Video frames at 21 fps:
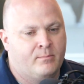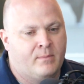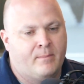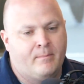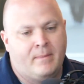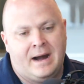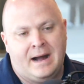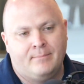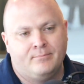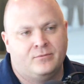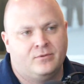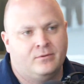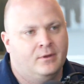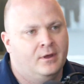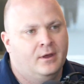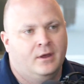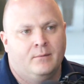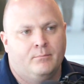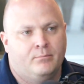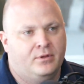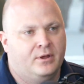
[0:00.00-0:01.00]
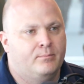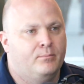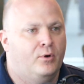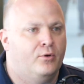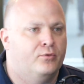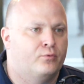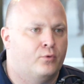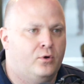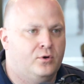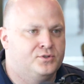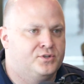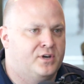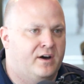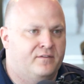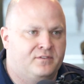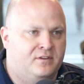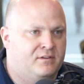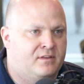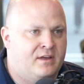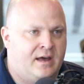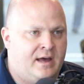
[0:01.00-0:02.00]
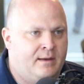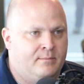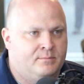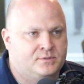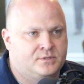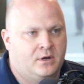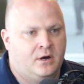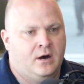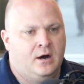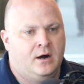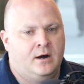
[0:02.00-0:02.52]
My mom played both roles oftentimes.